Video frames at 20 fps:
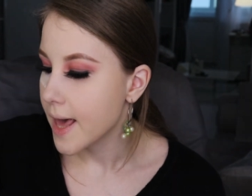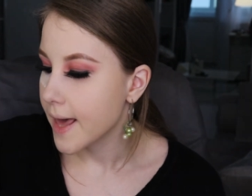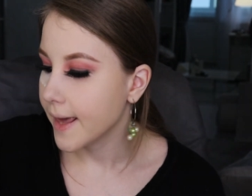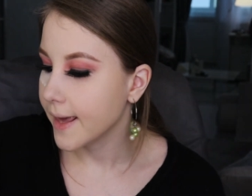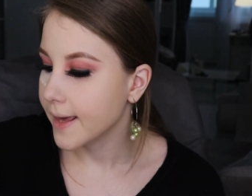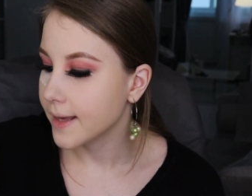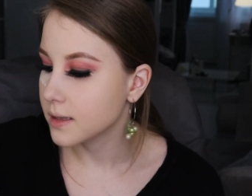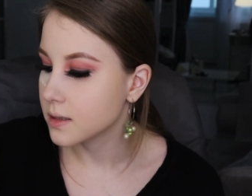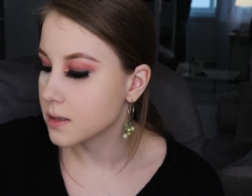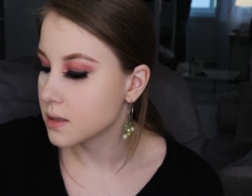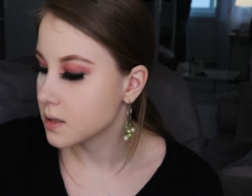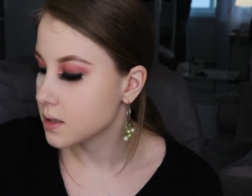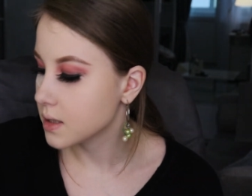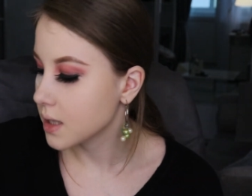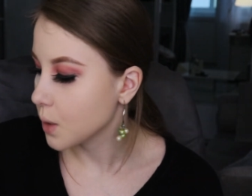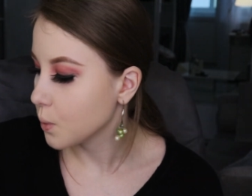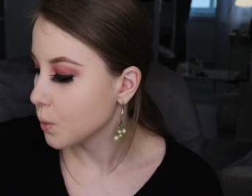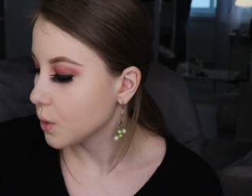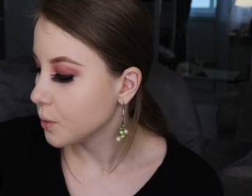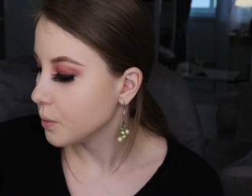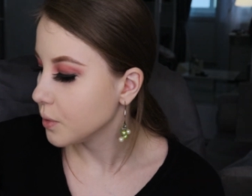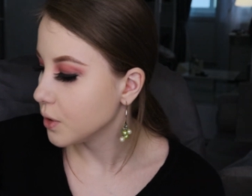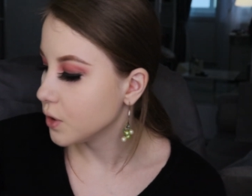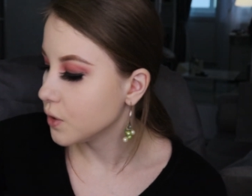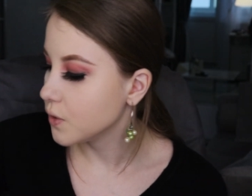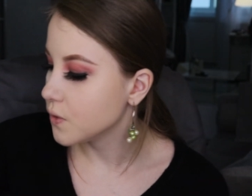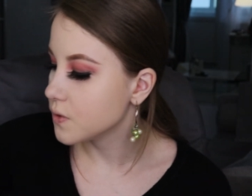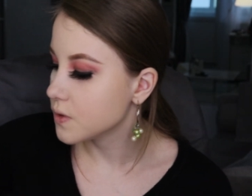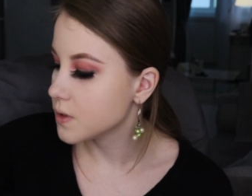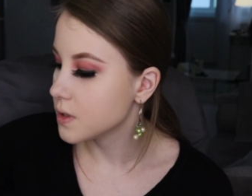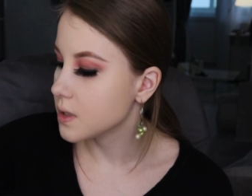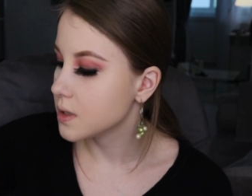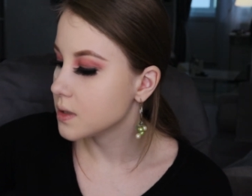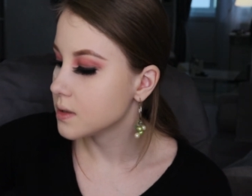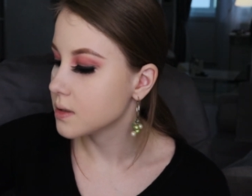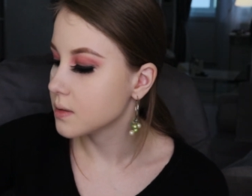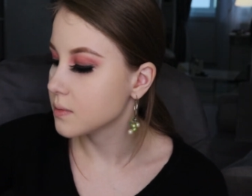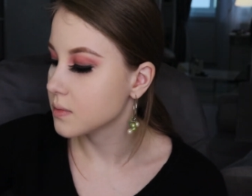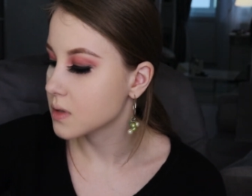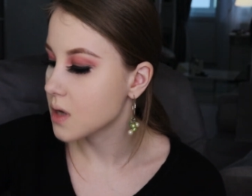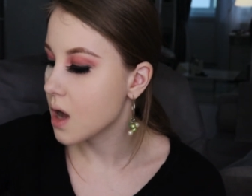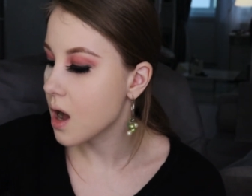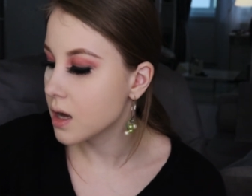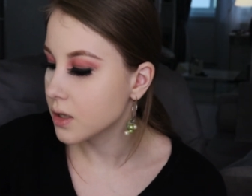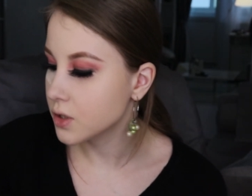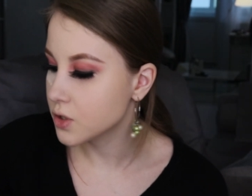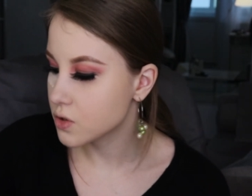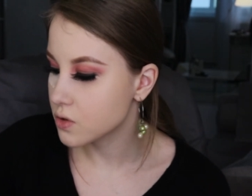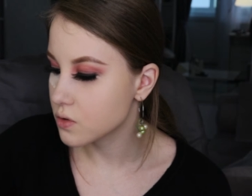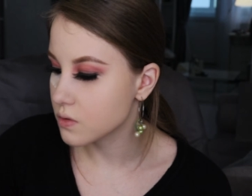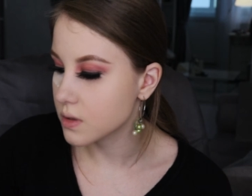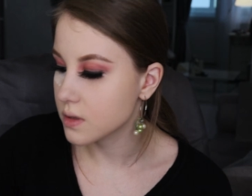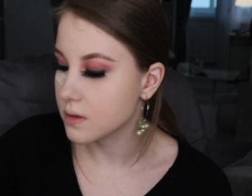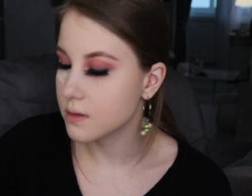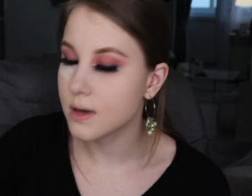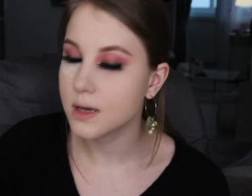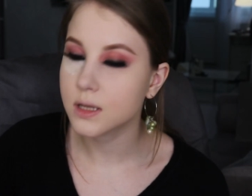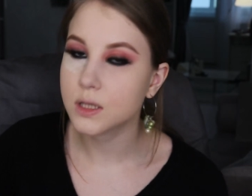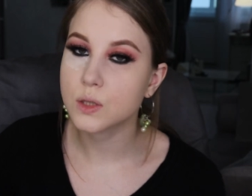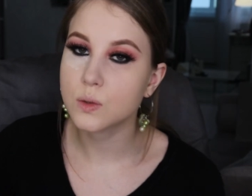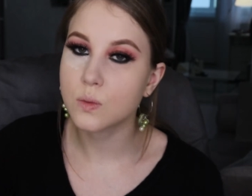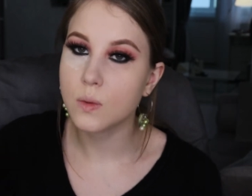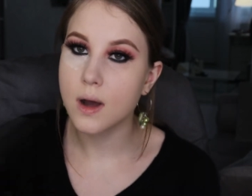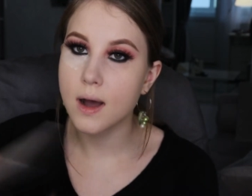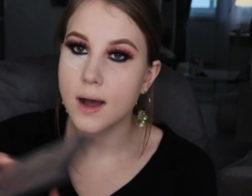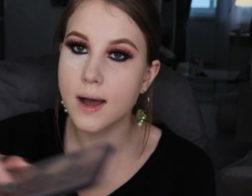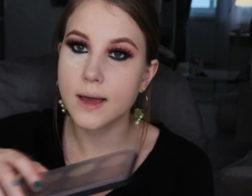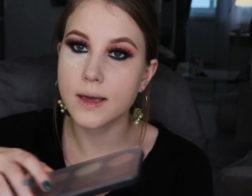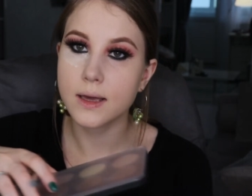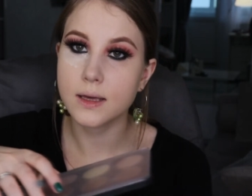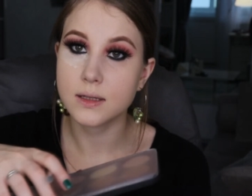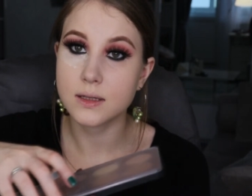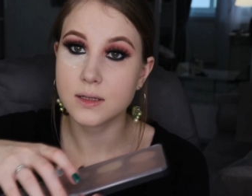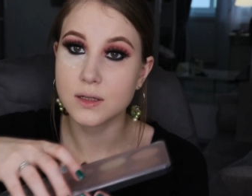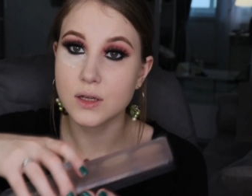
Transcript: and today we'll be using some contouring. That's why it's